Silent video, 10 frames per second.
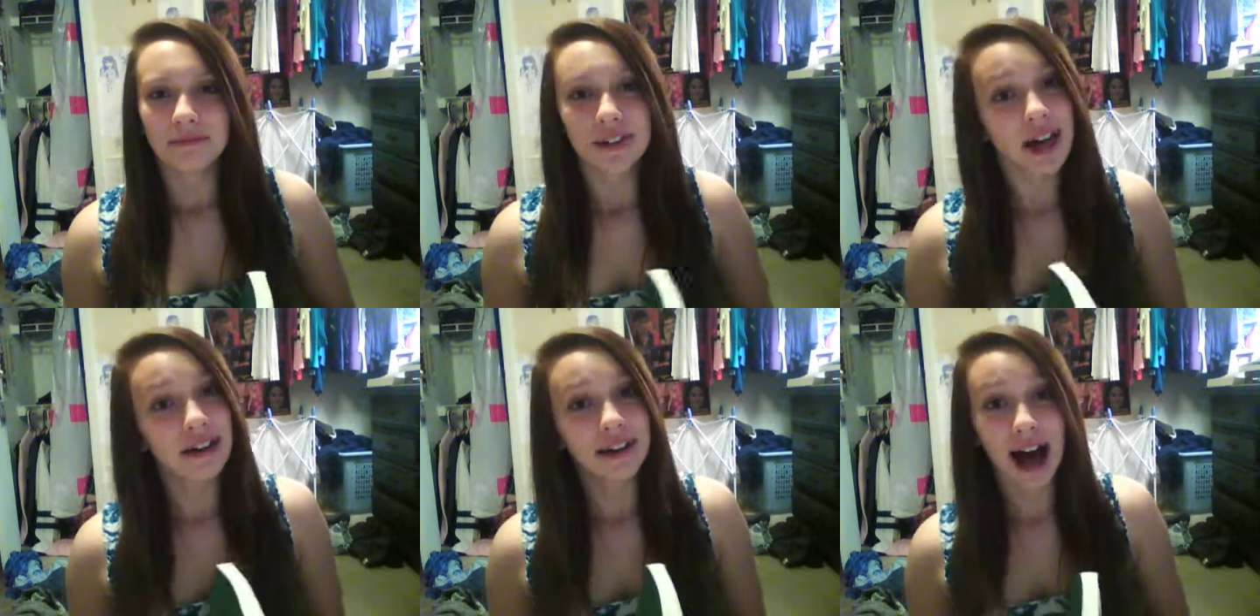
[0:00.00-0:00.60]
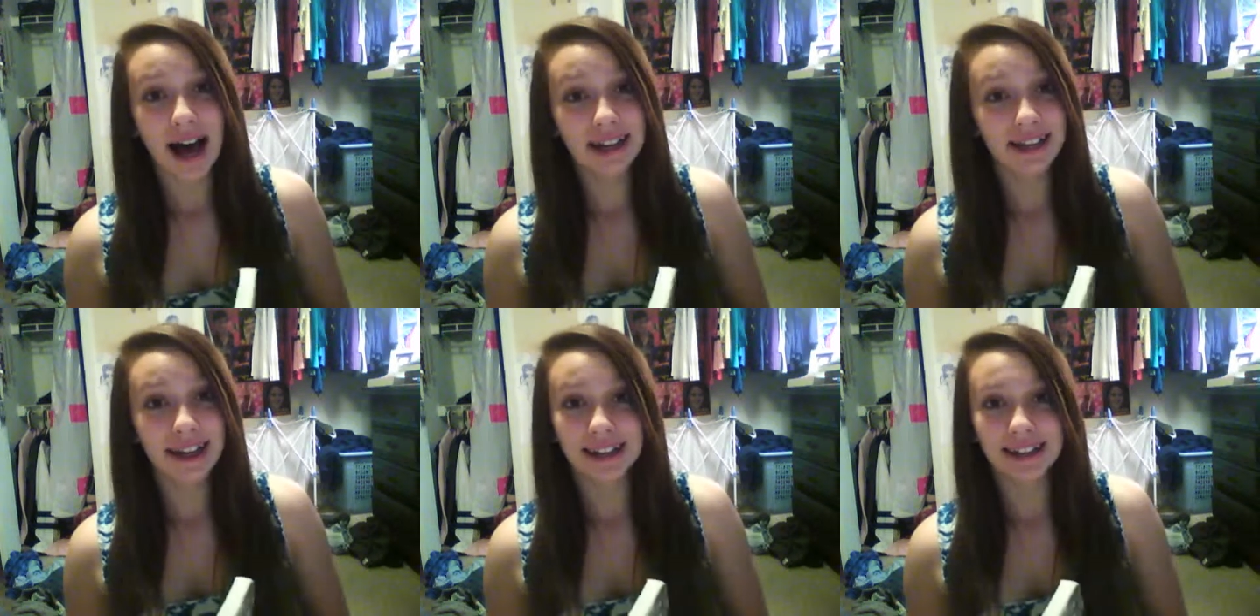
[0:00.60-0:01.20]
Yeah, I
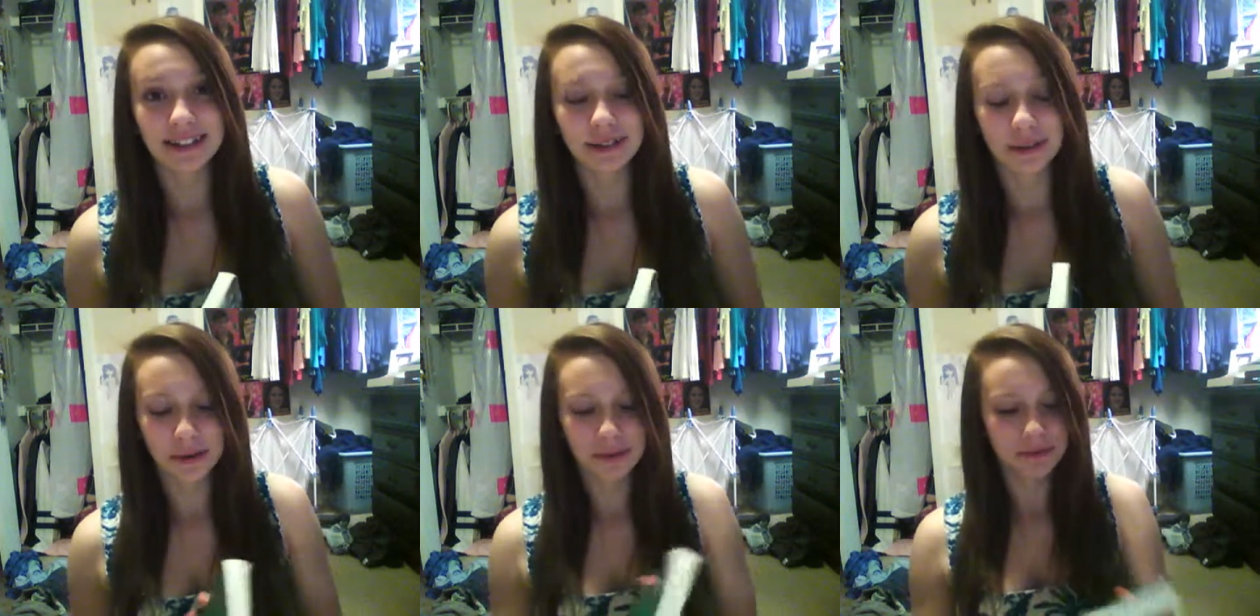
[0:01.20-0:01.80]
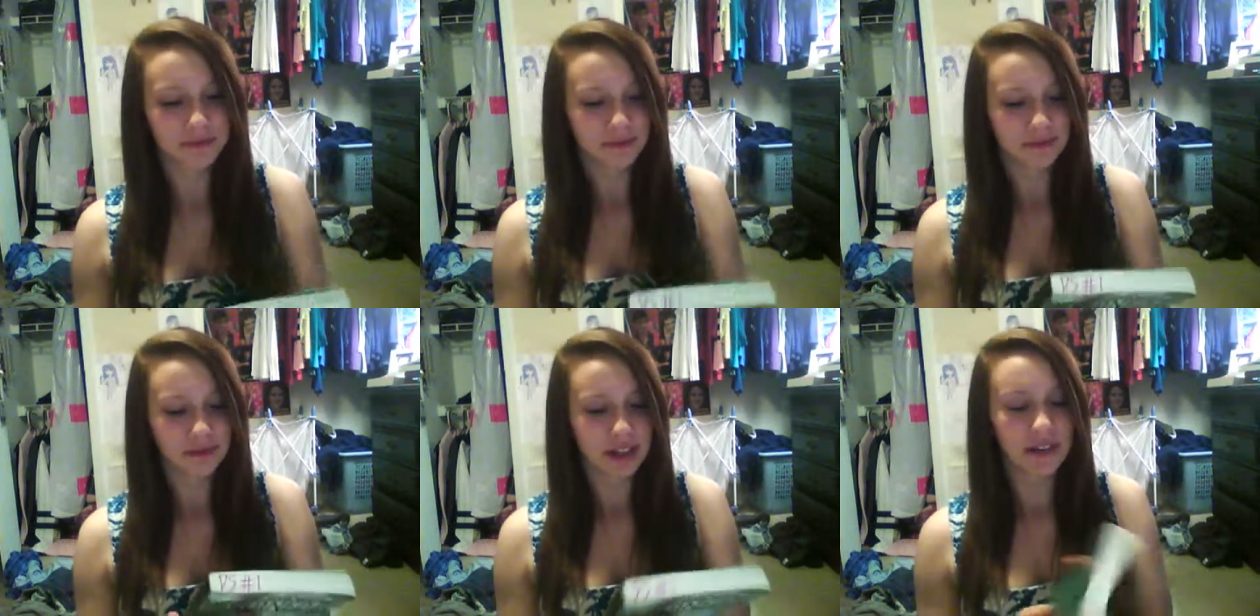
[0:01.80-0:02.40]
like it. So
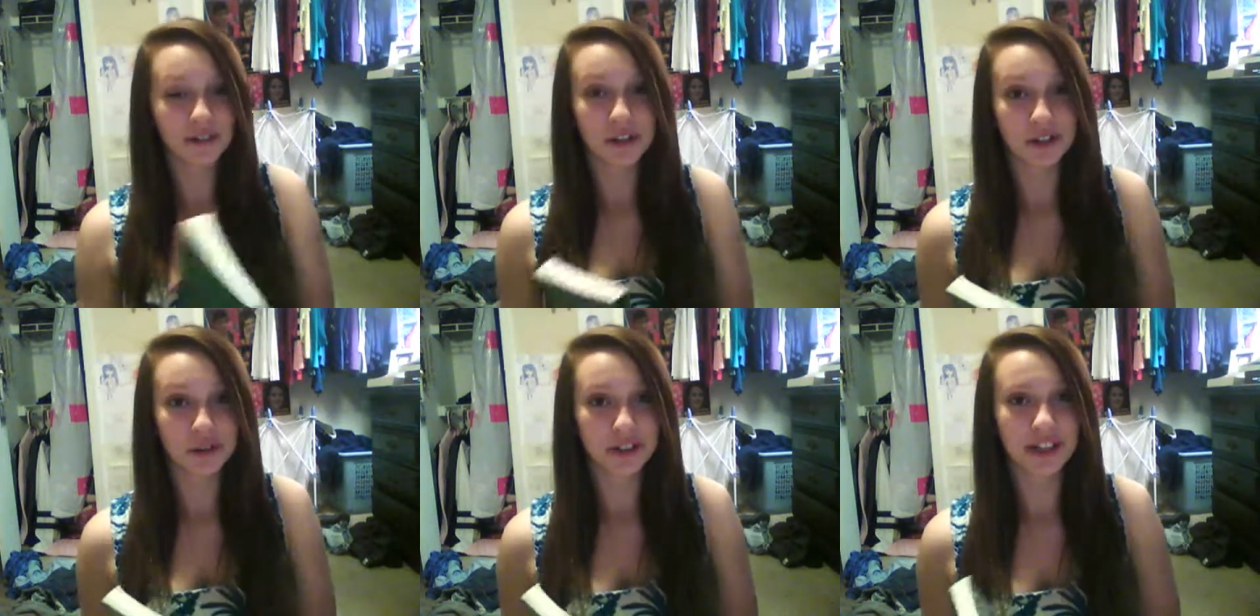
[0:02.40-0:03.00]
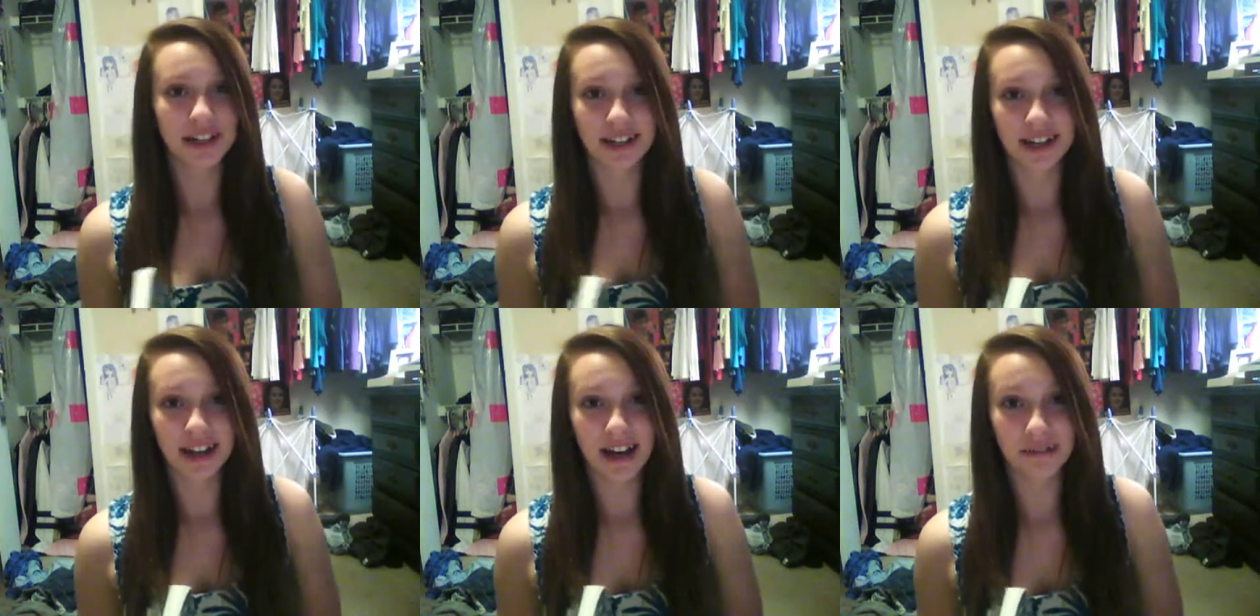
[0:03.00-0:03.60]
if you're interested
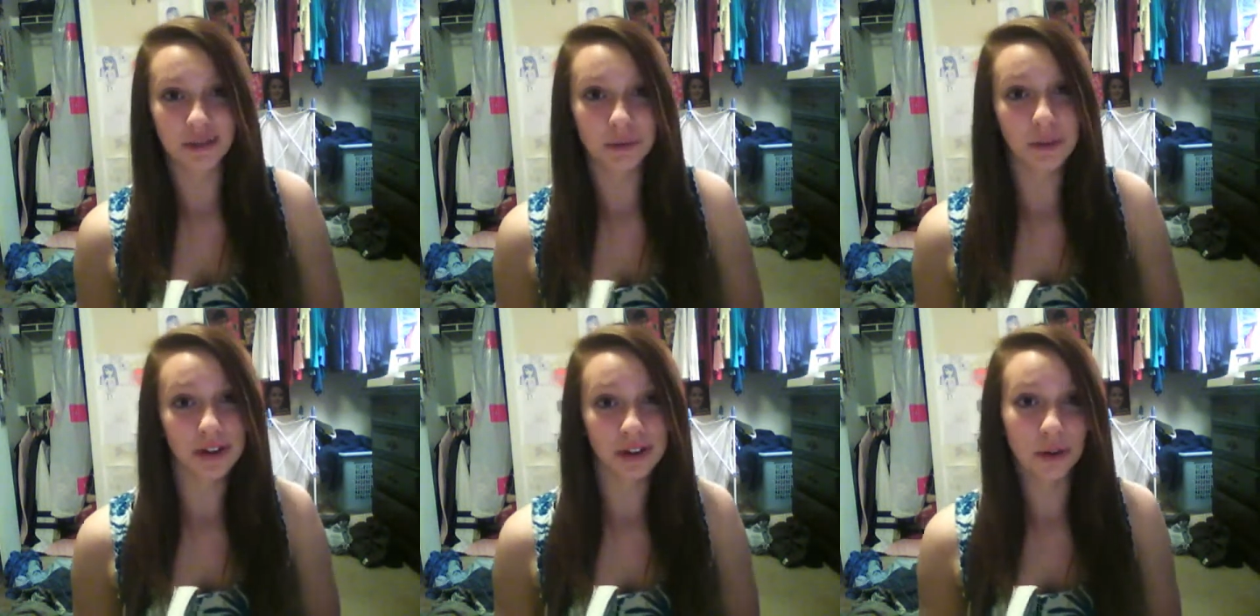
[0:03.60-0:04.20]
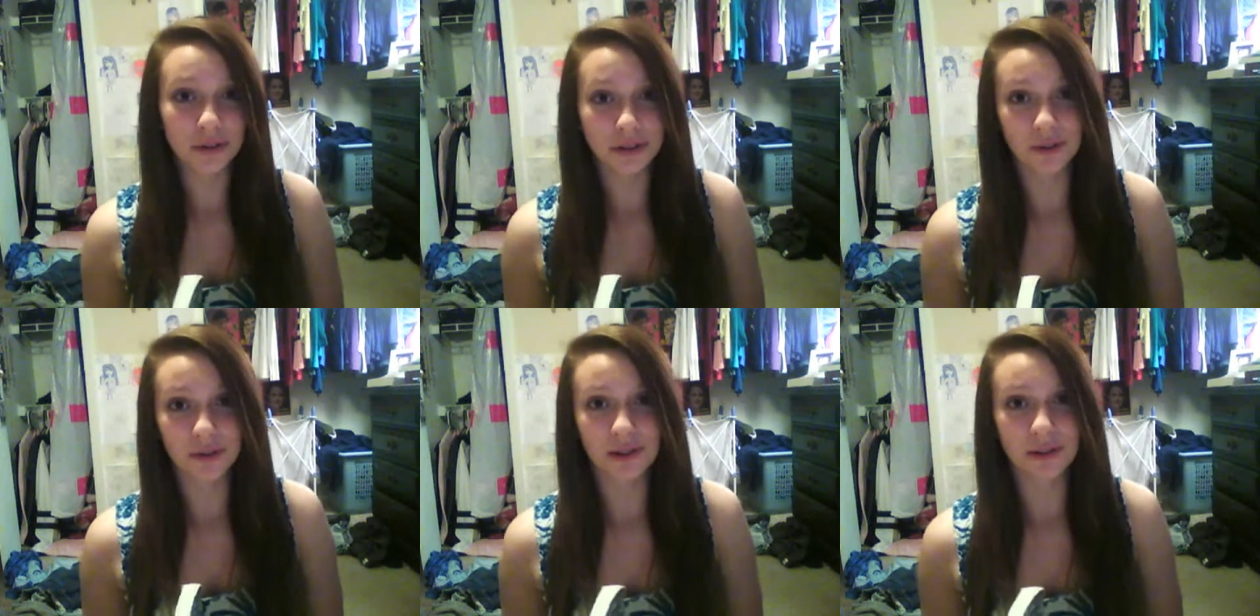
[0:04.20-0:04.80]
in kind of spooky ghost
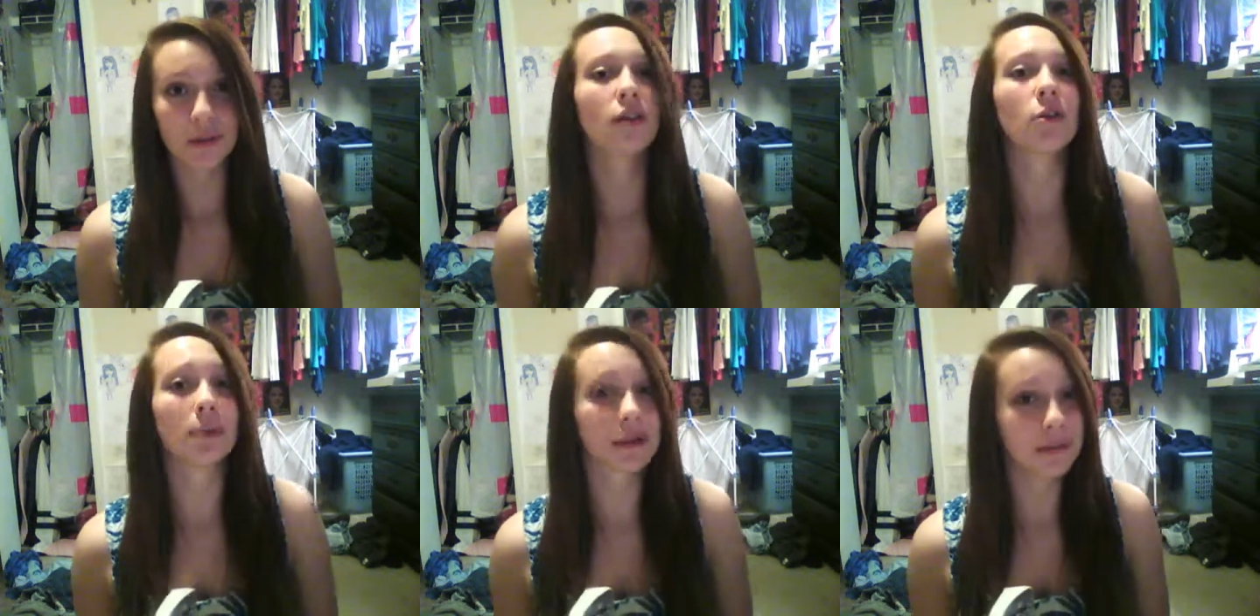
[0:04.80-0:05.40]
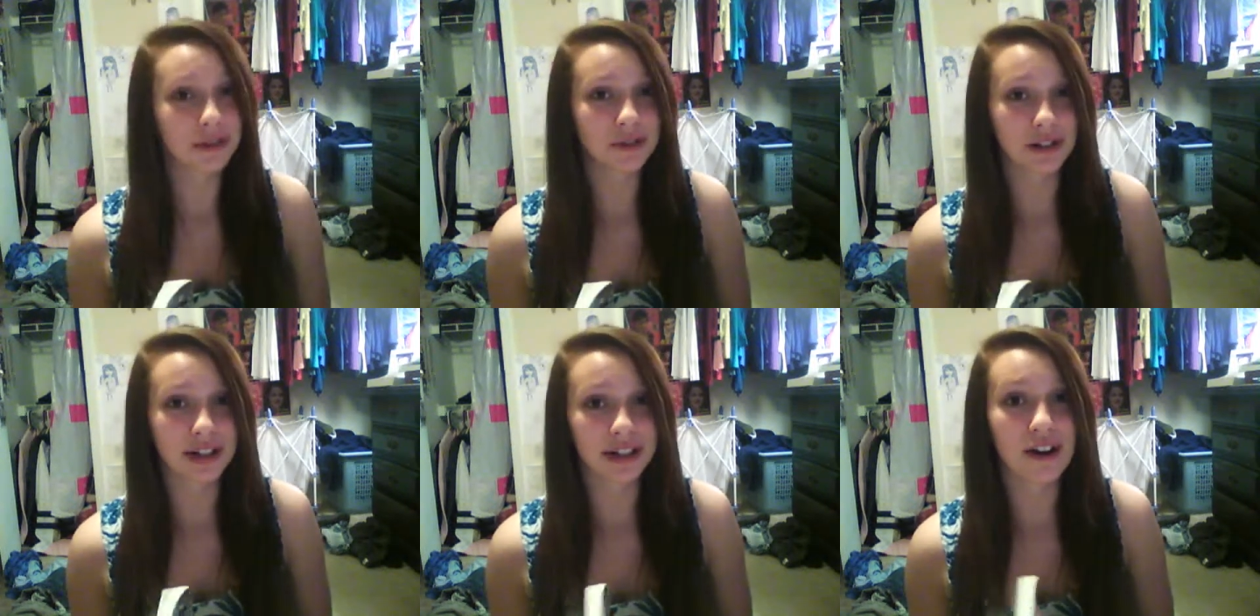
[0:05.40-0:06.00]
stories with a little bit of
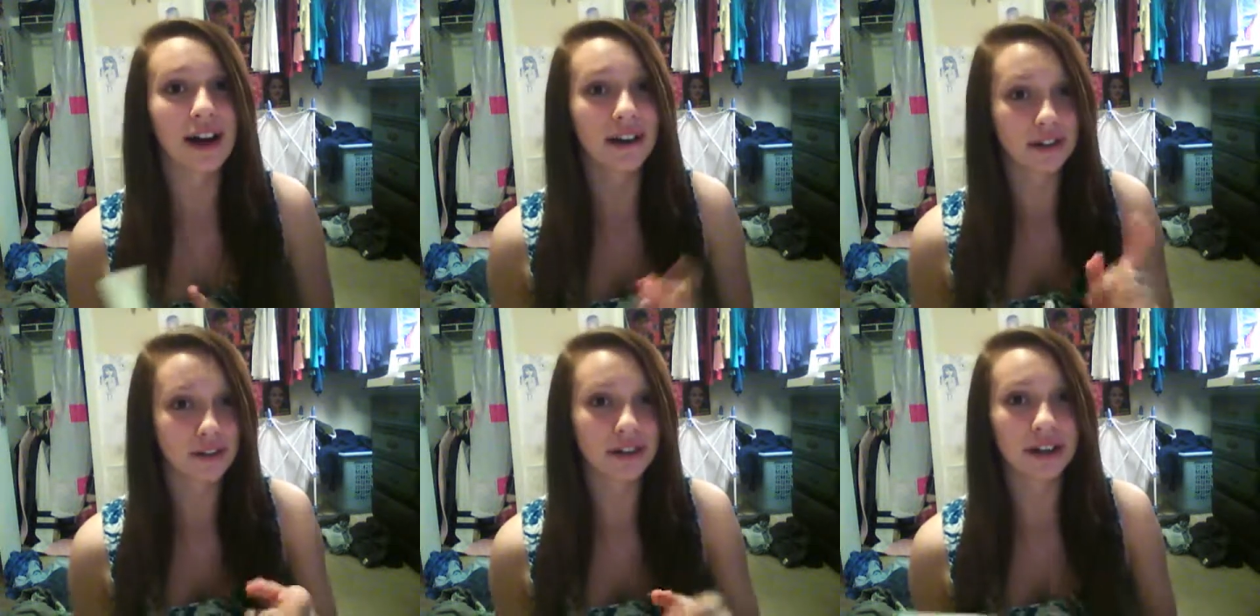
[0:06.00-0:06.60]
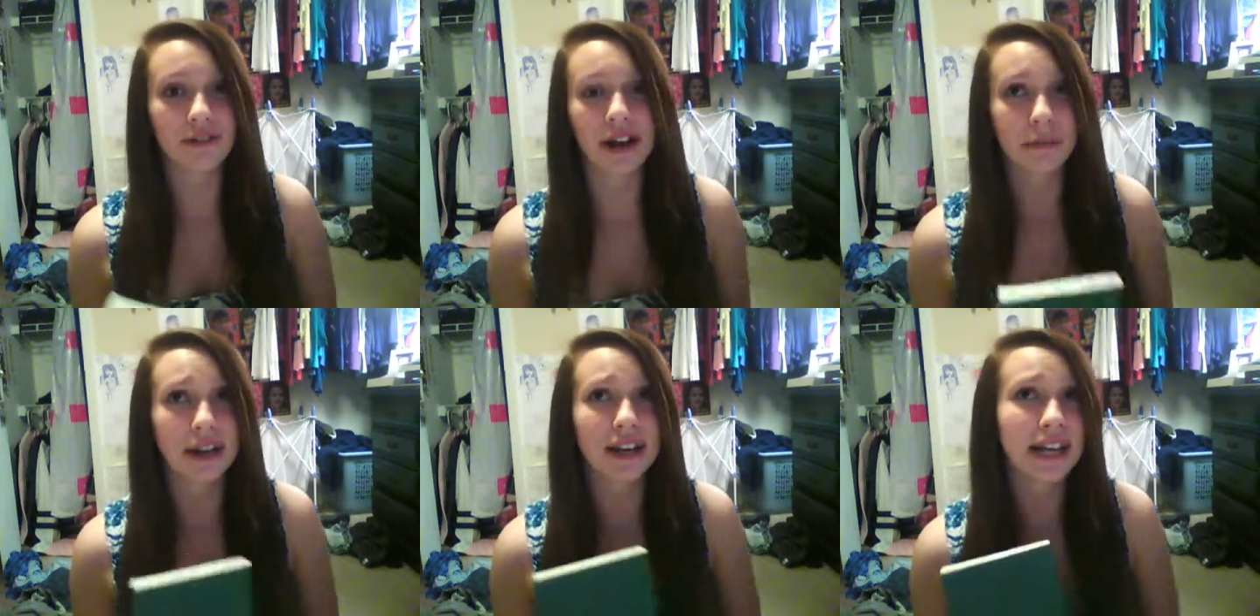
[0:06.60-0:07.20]
mystery in there, I thoroughly
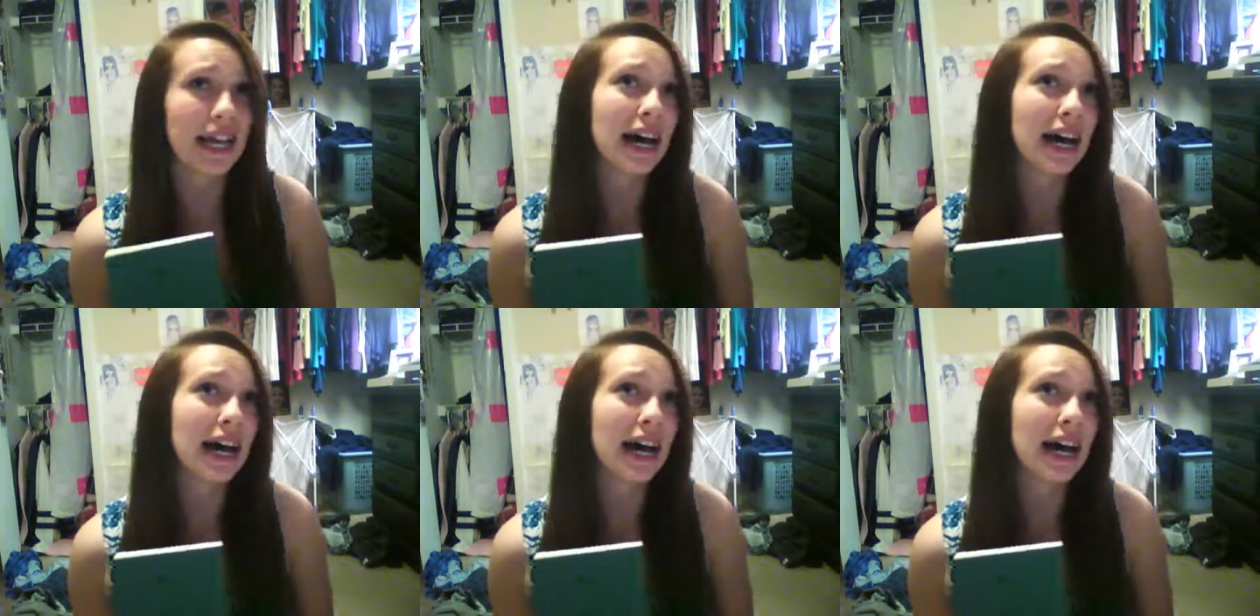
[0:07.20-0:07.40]
recommend it.